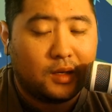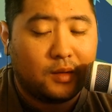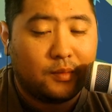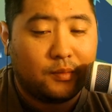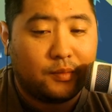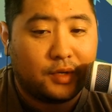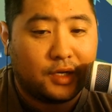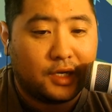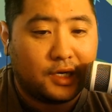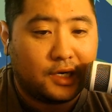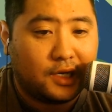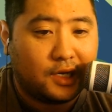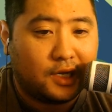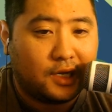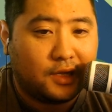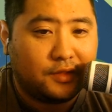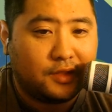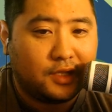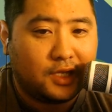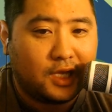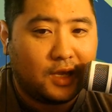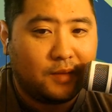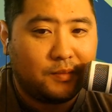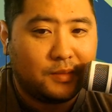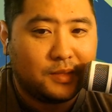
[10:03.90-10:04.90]
But the
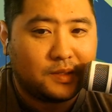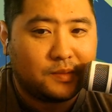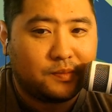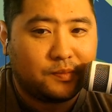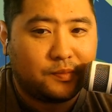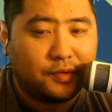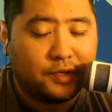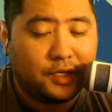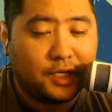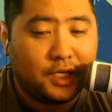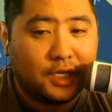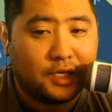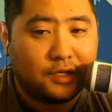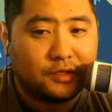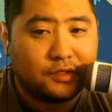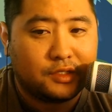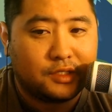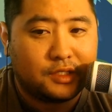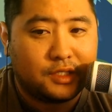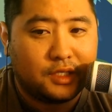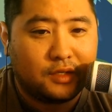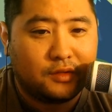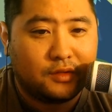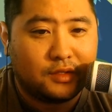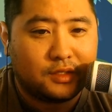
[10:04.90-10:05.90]
game is pretty
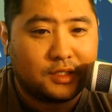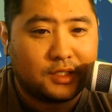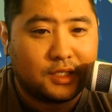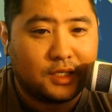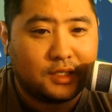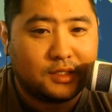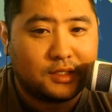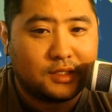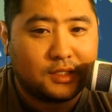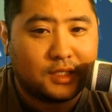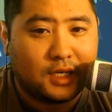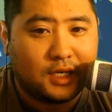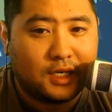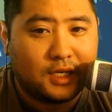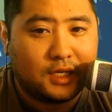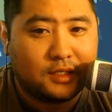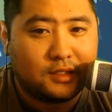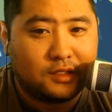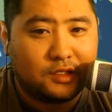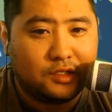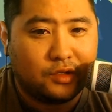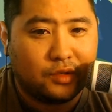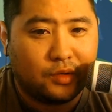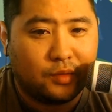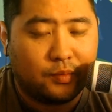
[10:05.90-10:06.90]
interesting in the sense that
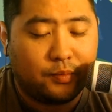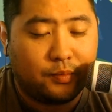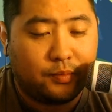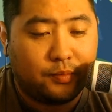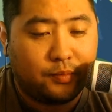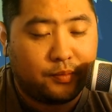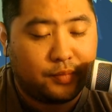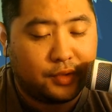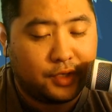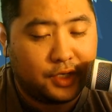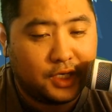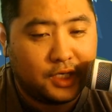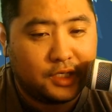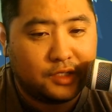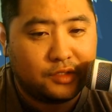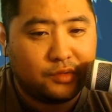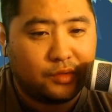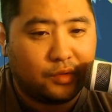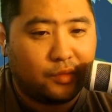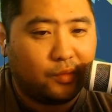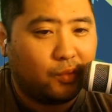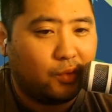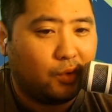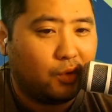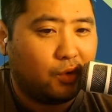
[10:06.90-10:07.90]
you're put into
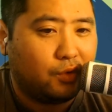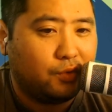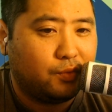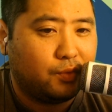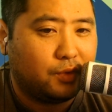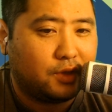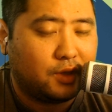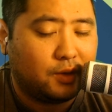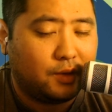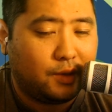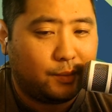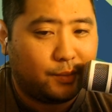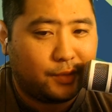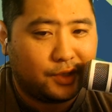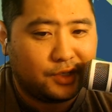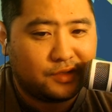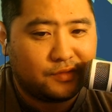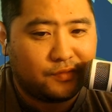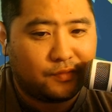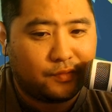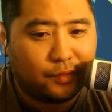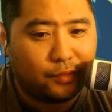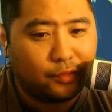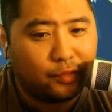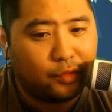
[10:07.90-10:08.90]
a world with like a bunch
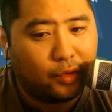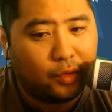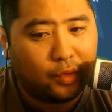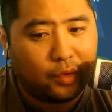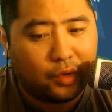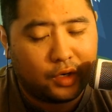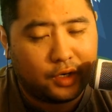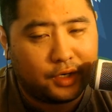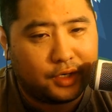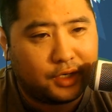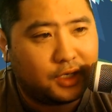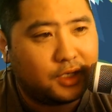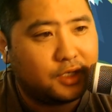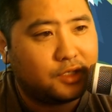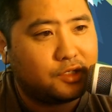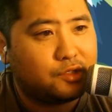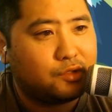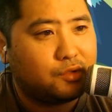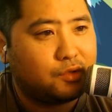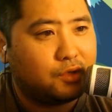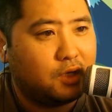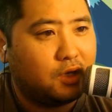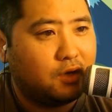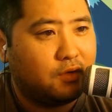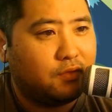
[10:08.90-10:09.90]
of lore and
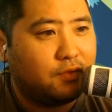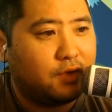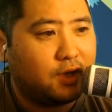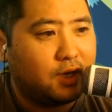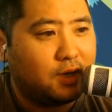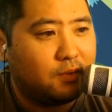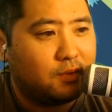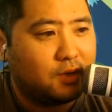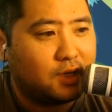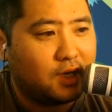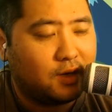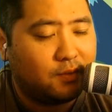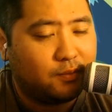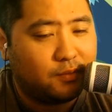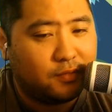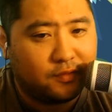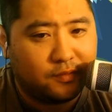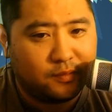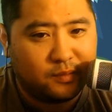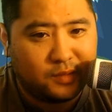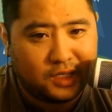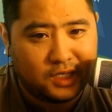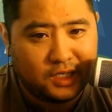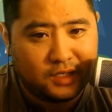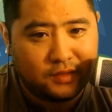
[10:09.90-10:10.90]
history of like type of
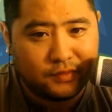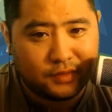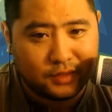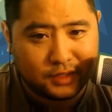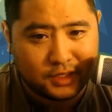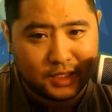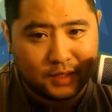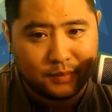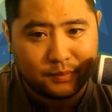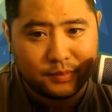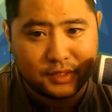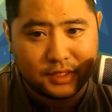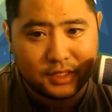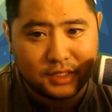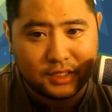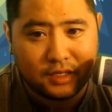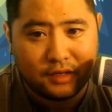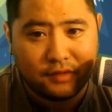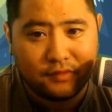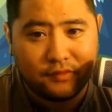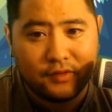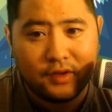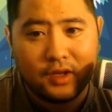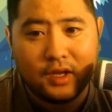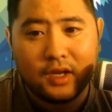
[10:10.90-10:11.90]
medieval type of
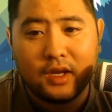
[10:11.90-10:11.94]
stuff,